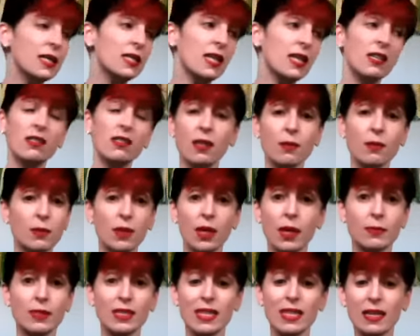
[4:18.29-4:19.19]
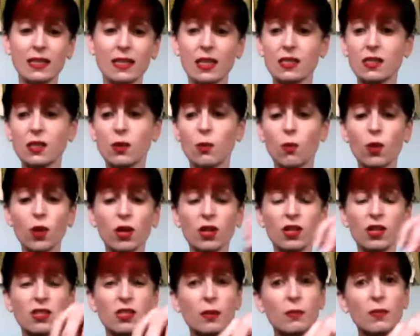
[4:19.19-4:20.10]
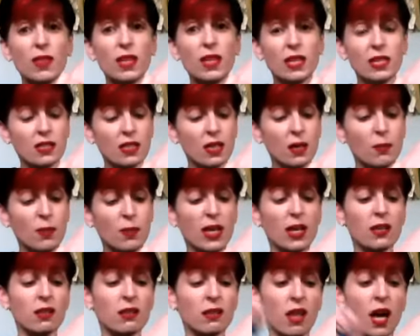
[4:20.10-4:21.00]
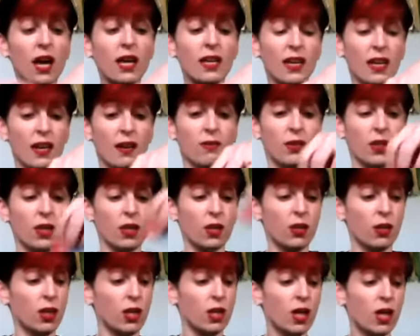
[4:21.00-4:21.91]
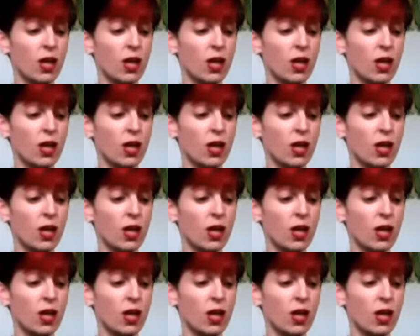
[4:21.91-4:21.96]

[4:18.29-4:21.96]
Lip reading: Now, sometimes that doesn't work. Some things can be a lot heavier.